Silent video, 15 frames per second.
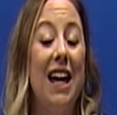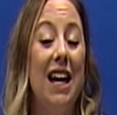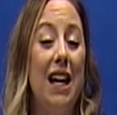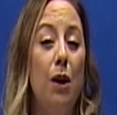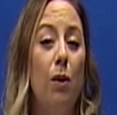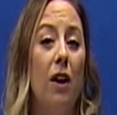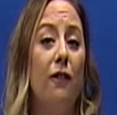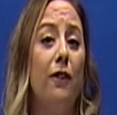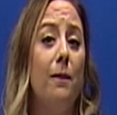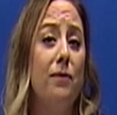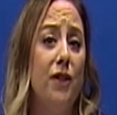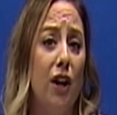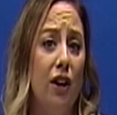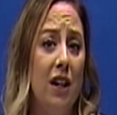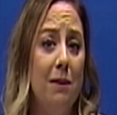anywhere from
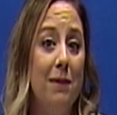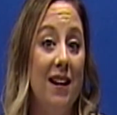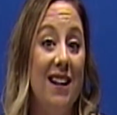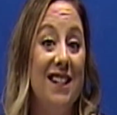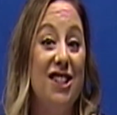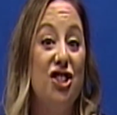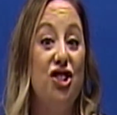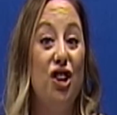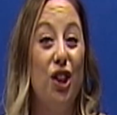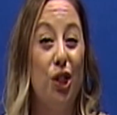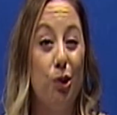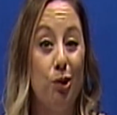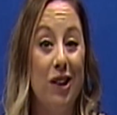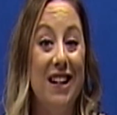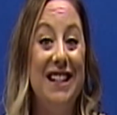30 minutes to
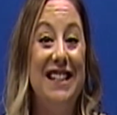3